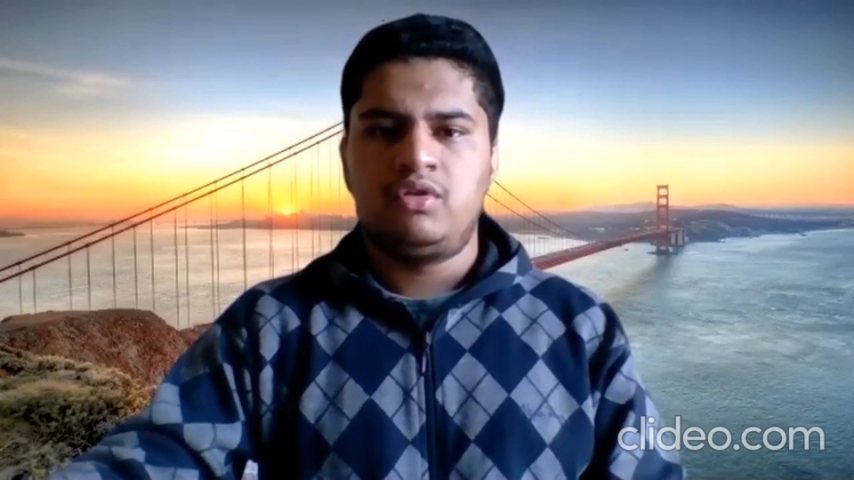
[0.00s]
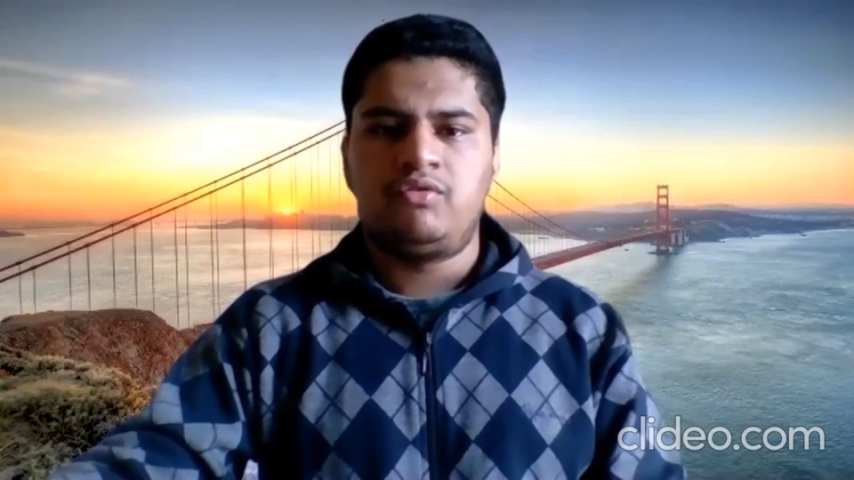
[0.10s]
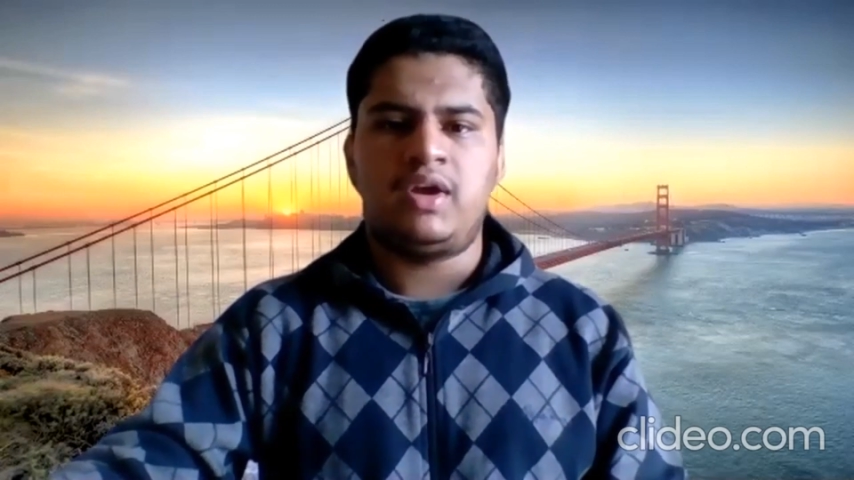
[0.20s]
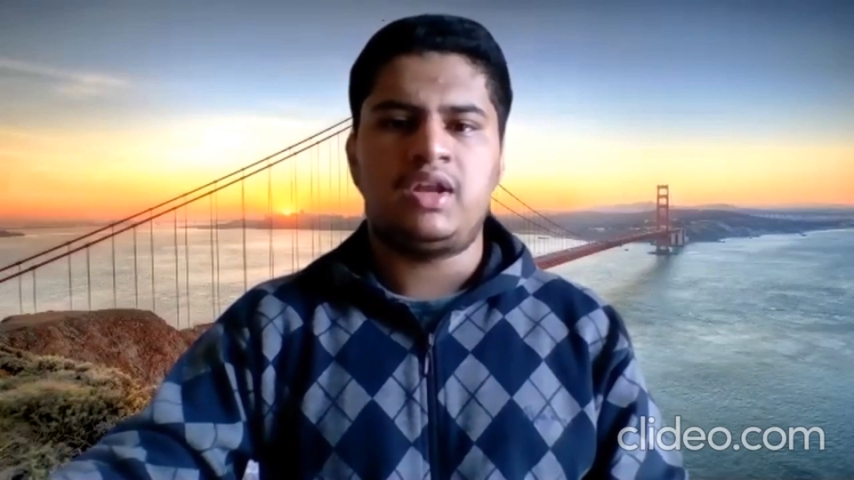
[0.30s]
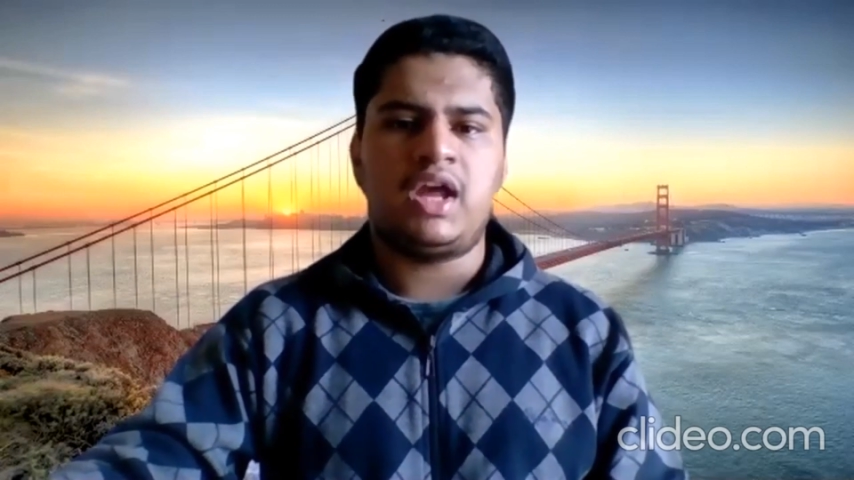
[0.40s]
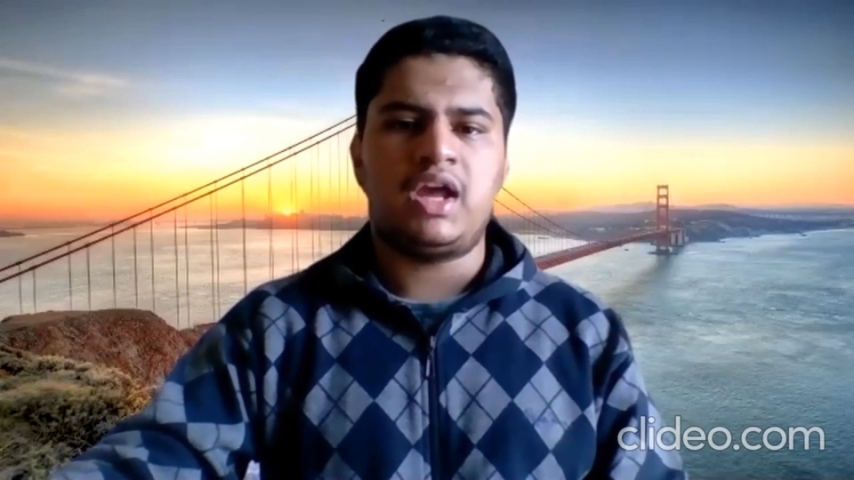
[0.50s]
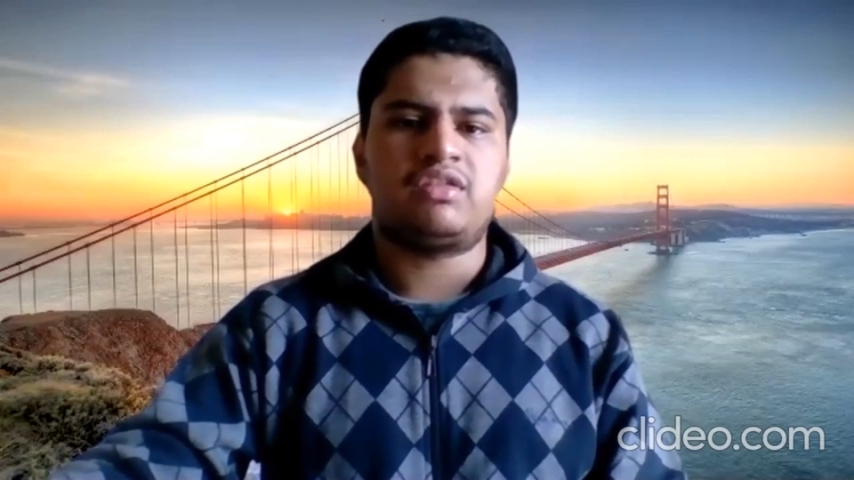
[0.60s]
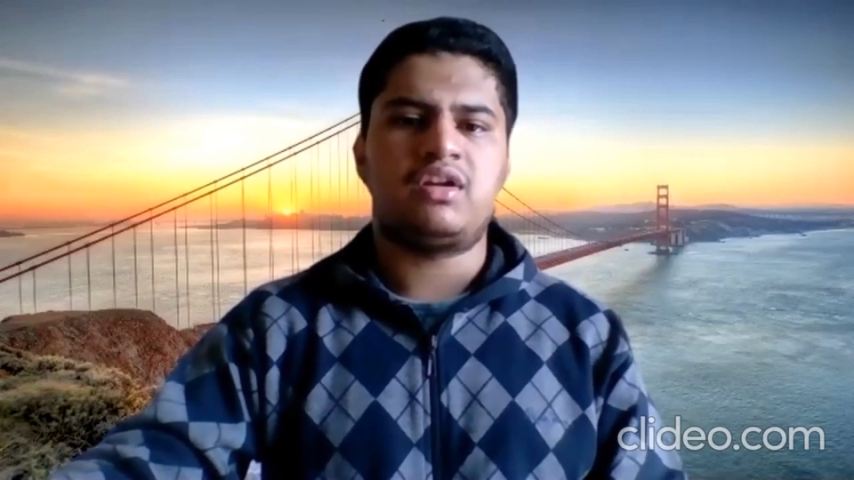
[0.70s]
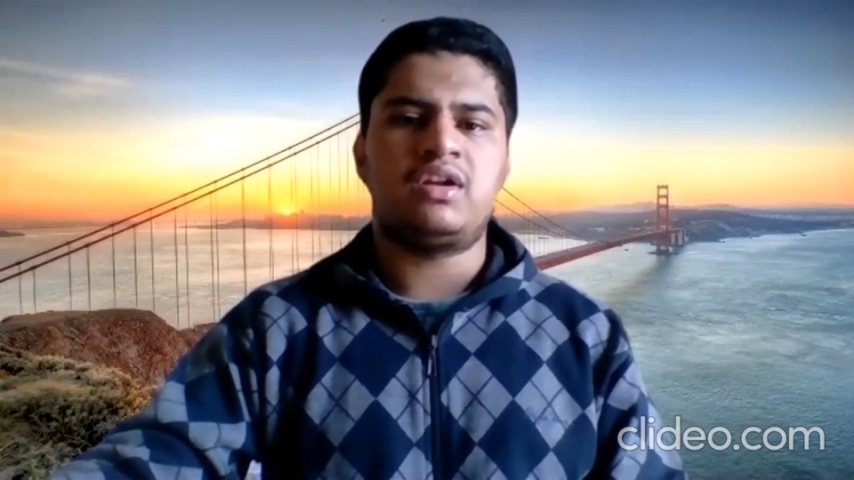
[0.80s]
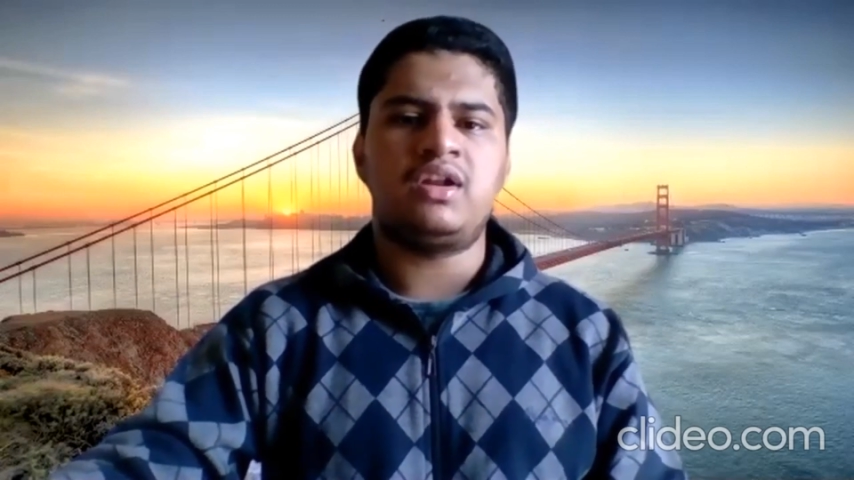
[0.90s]
When
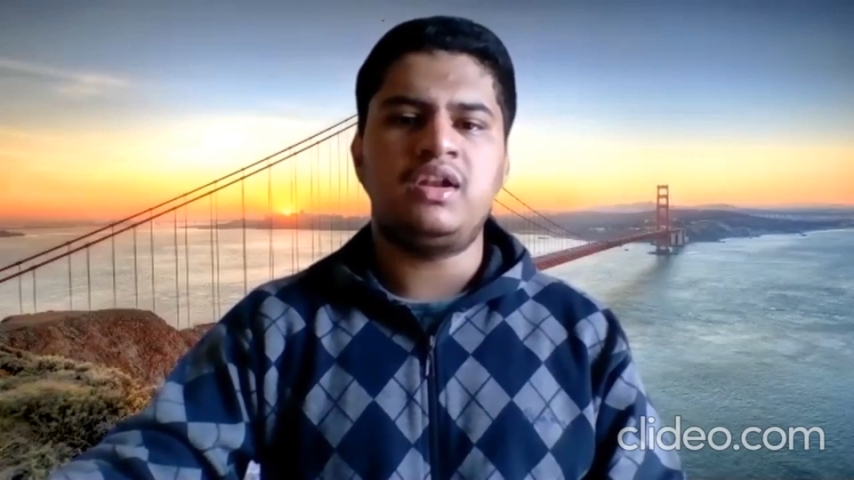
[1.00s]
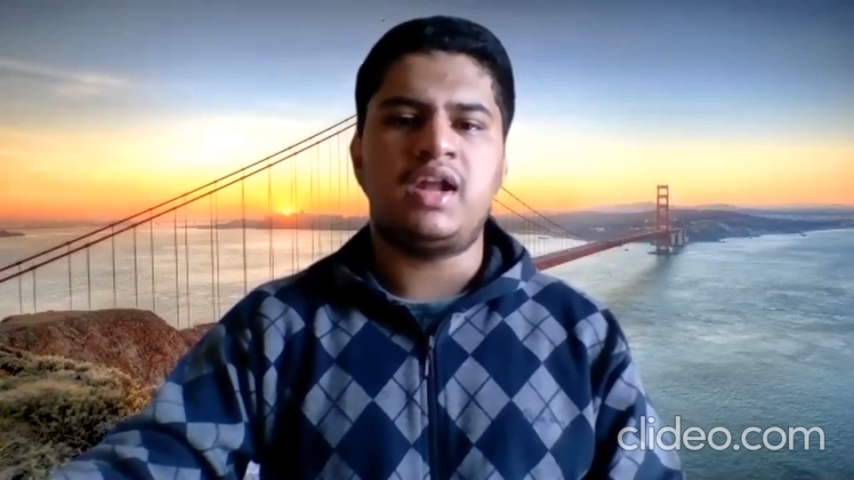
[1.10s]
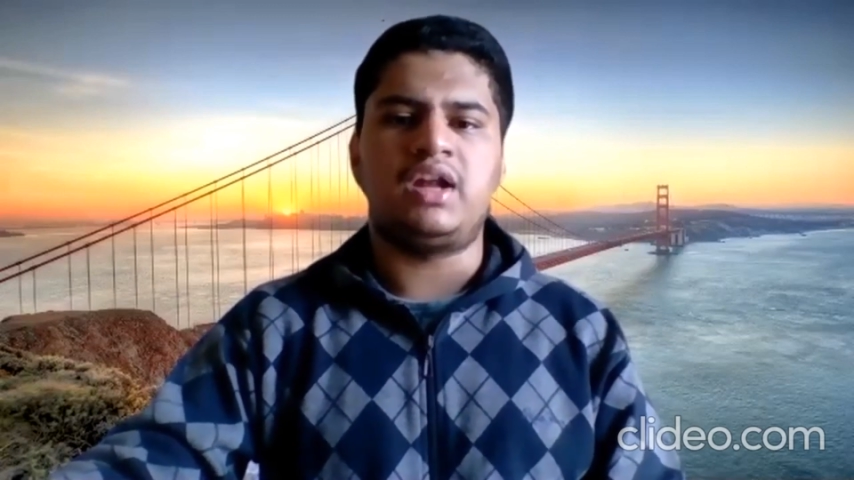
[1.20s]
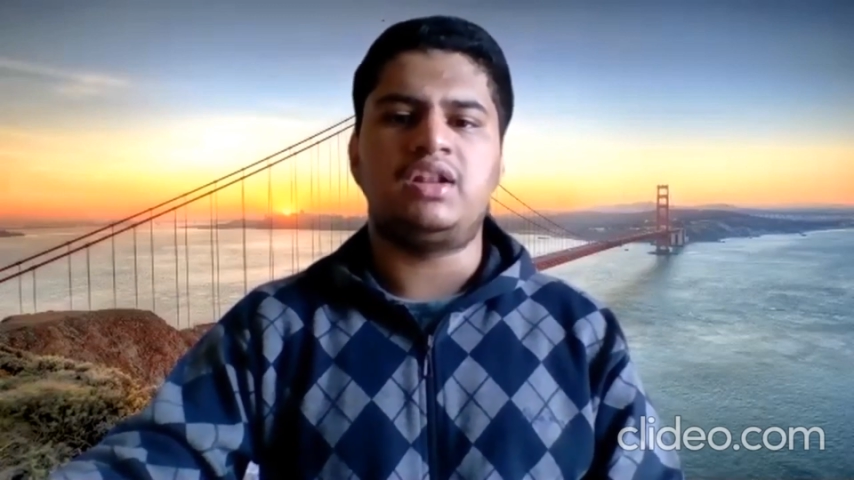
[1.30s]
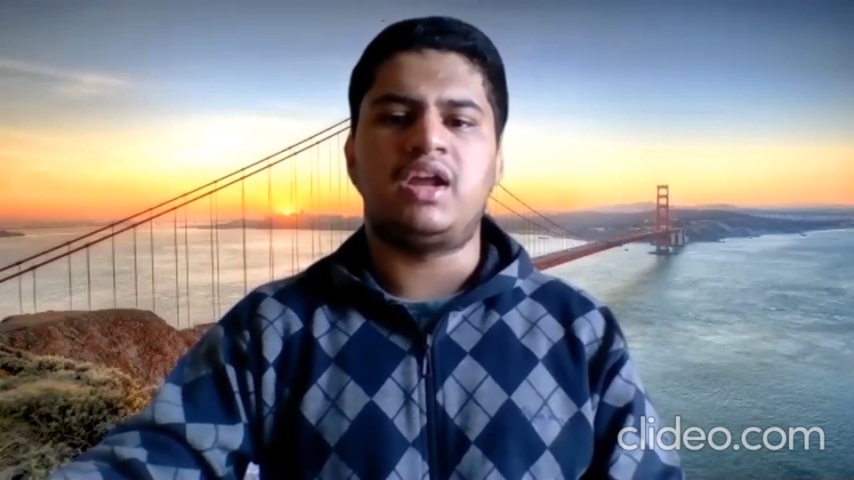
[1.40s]
external light